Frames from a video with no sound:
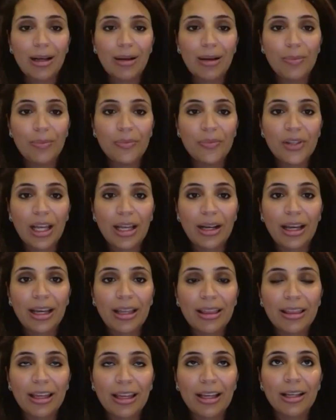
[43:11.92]
and I
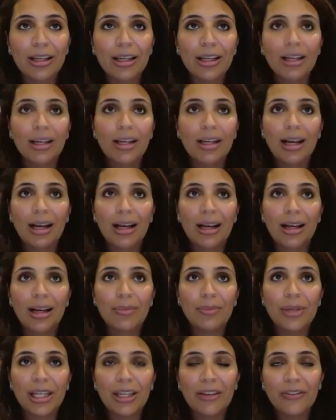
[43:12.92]
think
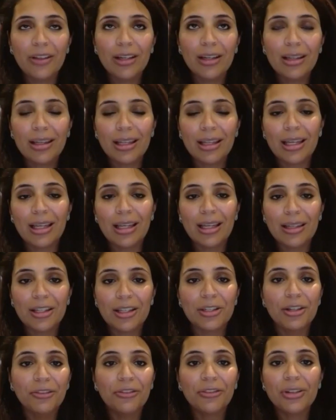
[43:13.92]
even the
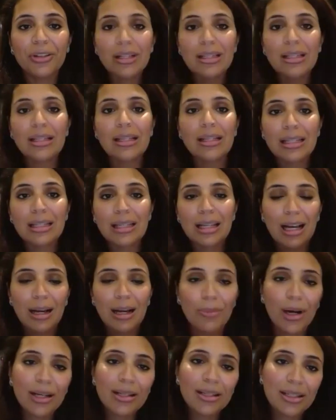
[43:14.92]
differences
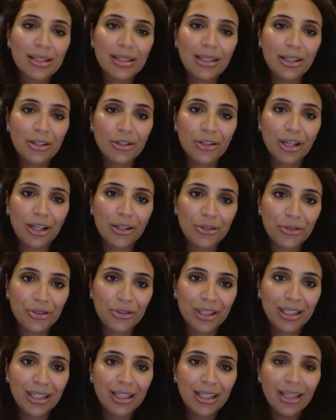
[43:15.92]
amongst each
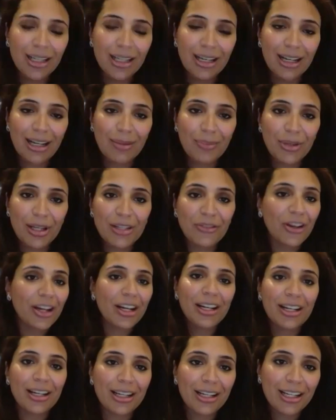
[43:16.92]
country is
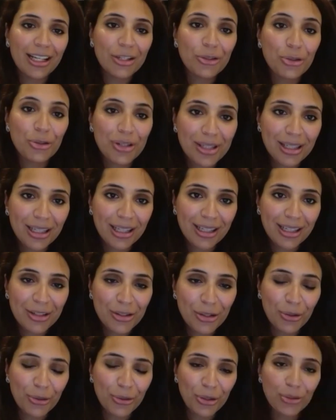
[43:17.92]
very interesting.
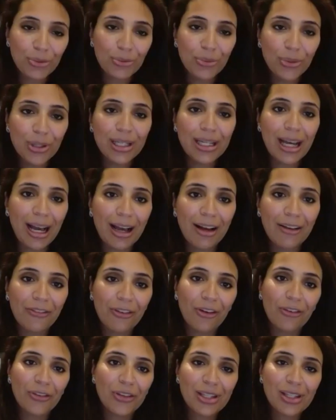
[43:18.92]
So you would have
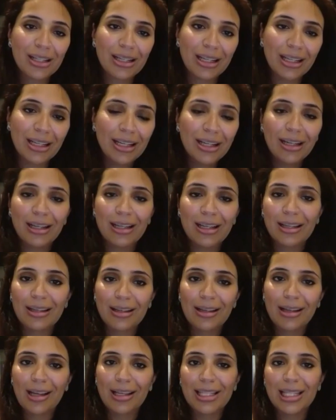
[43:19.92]
obviously
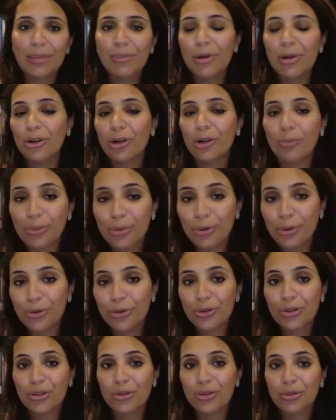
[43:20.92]
a similar approach
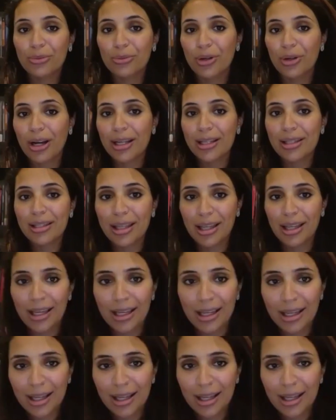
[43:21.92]
to writing